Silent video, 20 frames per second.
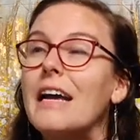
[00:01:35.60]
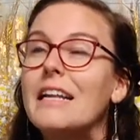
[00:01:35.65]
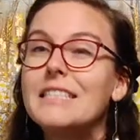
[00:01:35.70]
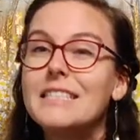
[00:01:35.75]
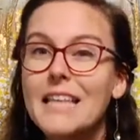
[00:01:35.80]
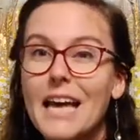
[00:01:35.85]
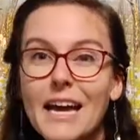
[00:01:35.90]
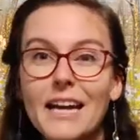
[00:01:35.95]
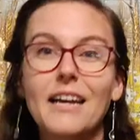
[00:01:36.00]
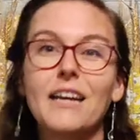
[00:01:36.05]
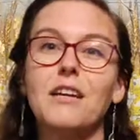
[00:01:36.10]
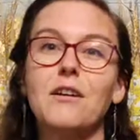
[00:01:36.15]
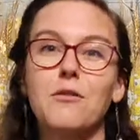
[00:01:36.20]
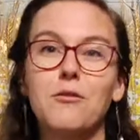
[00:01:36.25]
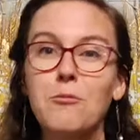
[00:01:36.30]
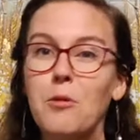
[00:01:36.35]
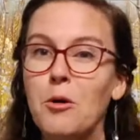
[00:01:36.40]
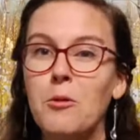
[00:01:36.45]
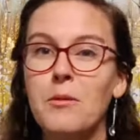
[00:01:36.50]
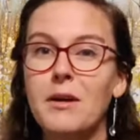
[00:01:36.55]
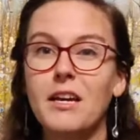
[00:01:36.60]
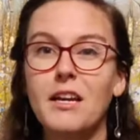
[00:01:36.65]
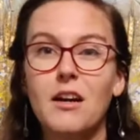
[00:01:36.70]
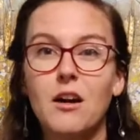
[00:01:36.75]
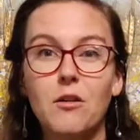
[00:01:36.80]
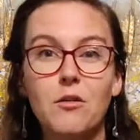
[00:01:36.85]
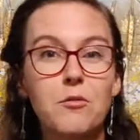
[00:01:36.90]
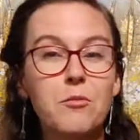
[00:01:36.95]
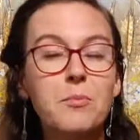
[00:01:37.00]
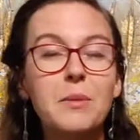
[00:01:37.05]
it's that kind of moment of
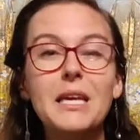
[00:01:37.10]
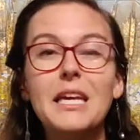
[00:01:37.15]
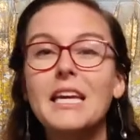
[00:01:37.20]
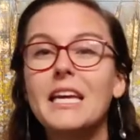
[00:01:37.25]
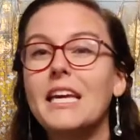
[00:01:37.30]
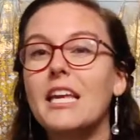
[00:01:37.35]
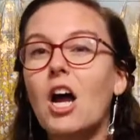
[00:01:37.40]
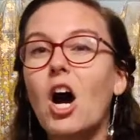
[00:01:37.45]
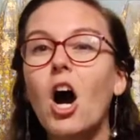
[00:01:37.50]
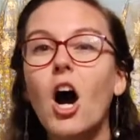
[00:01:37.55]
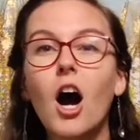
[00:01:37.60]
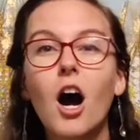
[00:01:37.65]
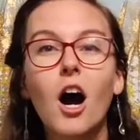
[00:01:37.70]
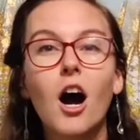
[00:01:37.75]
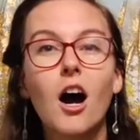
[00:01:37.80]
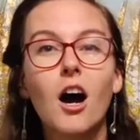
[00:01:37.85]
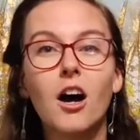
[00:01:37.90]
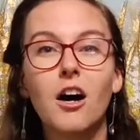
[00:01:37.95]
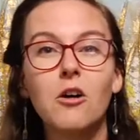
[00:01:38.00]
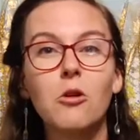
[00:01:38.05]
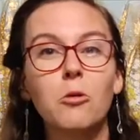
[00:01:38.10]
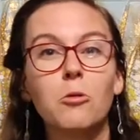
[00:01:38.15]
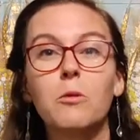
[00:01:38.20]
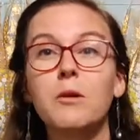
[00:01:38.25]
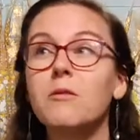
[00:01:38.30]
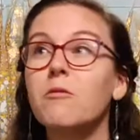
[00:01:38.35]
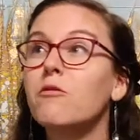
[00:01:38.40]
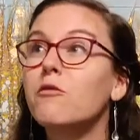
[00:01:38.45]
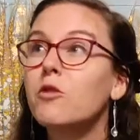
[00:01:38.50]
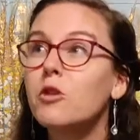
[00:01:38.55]
being in awe or
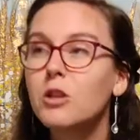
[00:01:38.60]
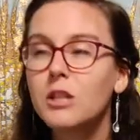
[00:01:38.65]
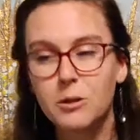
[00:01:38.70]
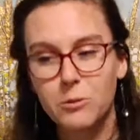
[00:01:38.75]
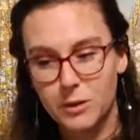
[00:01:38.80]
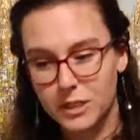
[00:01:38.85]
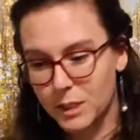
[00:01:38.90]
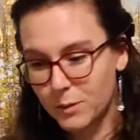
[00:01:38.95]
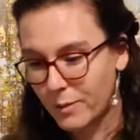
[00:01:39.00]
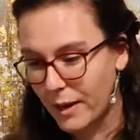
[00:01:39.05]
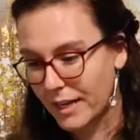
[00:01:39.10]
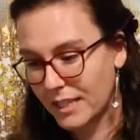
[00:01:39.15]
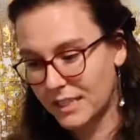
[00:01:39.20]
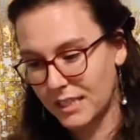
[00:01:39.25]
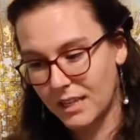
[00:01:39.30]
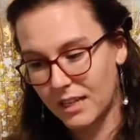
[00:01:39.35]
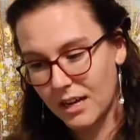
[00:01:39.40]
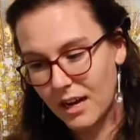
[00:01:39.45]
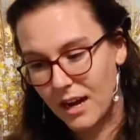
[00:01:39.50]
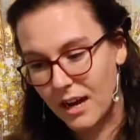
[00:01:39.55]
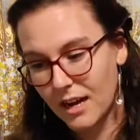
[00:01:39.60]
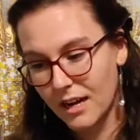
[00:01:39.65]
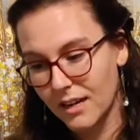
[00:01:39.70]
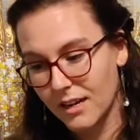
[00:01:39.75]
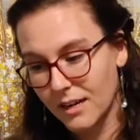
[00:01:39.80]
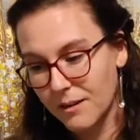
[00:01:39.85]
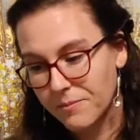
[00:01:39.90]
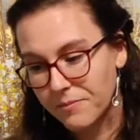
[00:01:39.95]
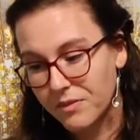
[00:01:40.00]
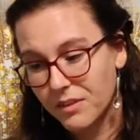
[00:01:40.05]
fully respecting god
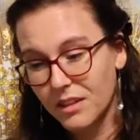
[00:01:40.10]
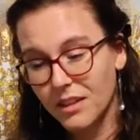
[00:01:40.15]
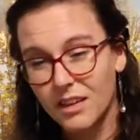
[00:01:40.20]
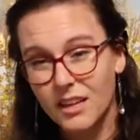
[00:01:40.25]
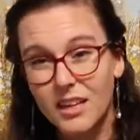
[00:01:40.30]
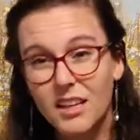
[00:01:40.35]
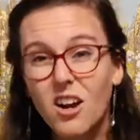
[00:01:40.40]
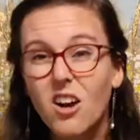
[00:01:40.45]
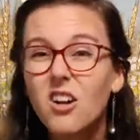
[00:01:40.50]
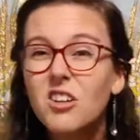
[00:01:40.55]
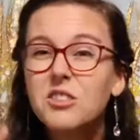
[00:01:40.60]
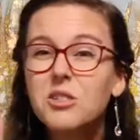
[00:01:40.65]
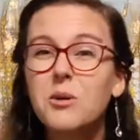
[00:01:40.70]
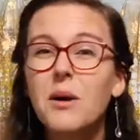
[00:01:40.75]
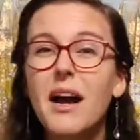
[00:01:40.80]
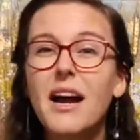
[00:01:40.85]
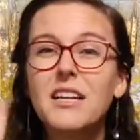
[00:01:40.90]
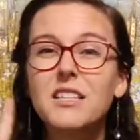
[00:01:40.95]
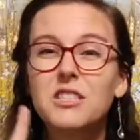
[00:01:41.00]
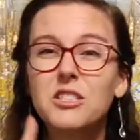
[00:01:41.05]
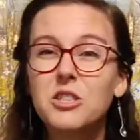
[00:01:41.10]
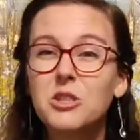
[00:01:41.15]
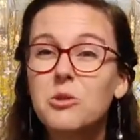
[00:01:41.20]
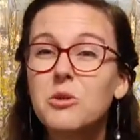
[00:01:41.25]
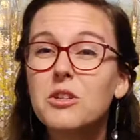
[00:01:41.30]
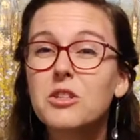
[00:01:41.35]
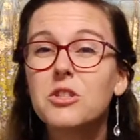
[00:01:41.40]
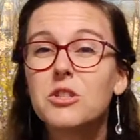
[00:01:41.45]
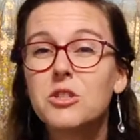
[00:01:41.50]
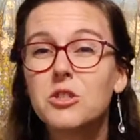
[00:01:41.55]
it also asks you
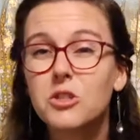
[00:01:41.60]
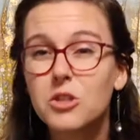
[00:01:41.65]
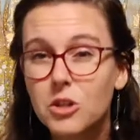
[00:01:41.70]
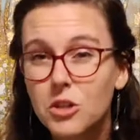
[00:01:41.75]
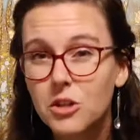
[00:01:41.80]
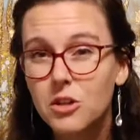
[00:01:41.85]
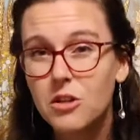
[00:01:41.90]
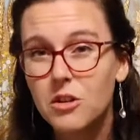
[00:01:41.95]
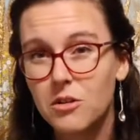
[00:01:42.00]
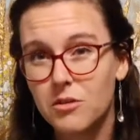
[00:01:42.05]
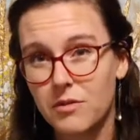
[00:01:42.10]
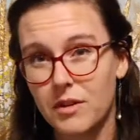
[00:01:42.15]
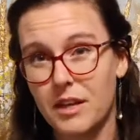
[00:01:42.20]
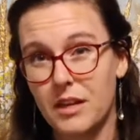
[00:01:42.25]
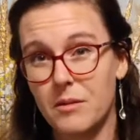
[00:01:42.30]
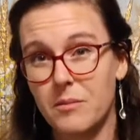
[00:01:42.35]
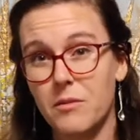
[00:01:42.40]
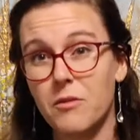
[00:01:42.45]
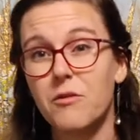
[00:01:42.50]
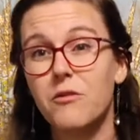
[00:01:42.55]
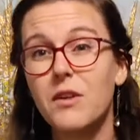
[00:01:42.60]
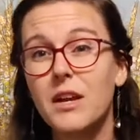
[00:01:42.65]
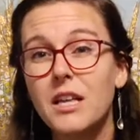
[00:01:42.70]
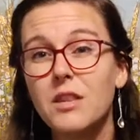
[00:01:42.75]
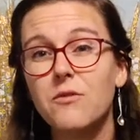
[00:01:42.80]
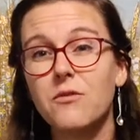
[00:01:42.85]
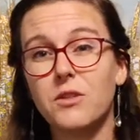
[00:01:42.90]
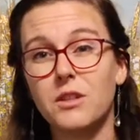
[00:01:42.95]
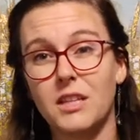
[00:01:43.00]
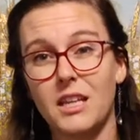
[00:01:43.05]
to serve him
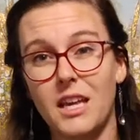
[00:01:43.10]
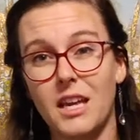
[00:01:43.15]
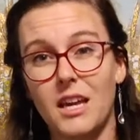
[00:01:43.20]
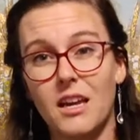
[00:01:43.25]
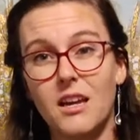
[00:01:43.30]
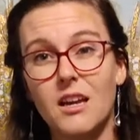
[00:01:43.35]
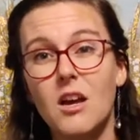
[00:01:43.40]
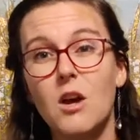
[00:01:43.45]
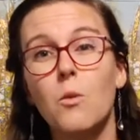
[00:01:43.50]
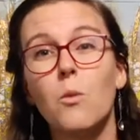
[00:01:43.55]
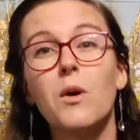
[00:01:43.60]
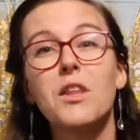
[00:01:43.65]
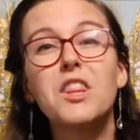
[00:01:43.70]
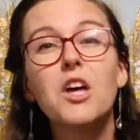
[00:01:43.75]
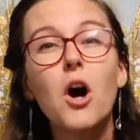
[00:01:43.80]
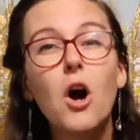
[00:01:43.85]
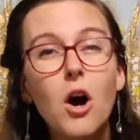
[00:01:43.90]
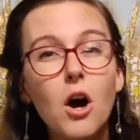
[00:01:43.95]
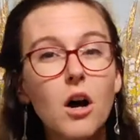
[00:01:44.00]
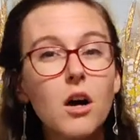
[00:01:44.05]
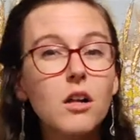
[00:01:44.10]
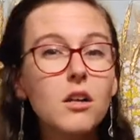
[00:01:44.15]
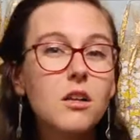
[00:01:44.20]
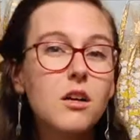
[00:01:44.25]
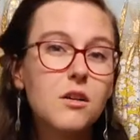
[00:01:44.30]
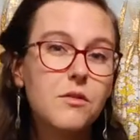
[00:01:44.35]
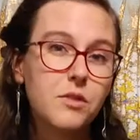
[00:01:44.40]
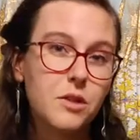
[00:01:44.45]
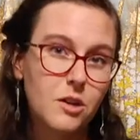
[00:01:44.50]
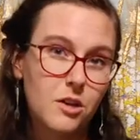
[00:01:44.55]
faithfully with all
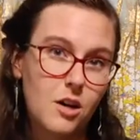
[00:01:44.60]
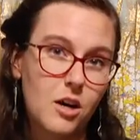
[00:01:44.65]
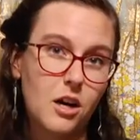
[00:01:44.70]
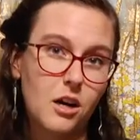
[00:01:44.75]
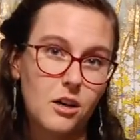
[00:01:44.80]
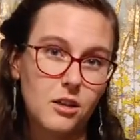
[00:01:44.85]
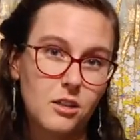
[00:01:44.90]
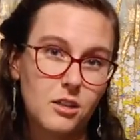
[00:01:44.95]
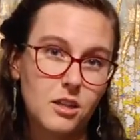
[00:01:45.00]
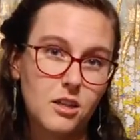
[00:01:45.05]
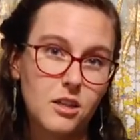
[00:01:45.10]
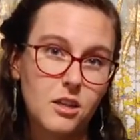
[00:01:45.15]
of your heart